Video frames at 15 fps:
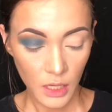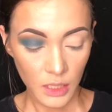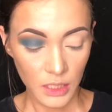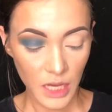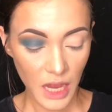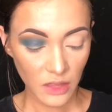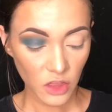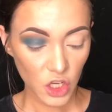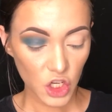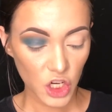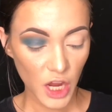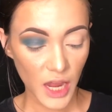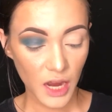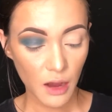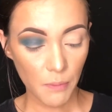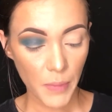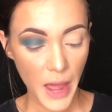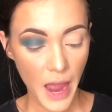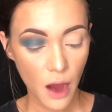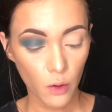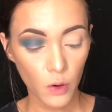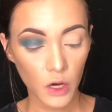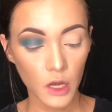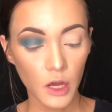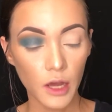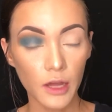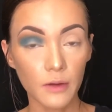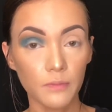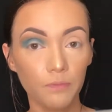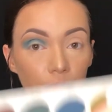take the shade Power
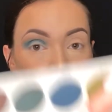Cut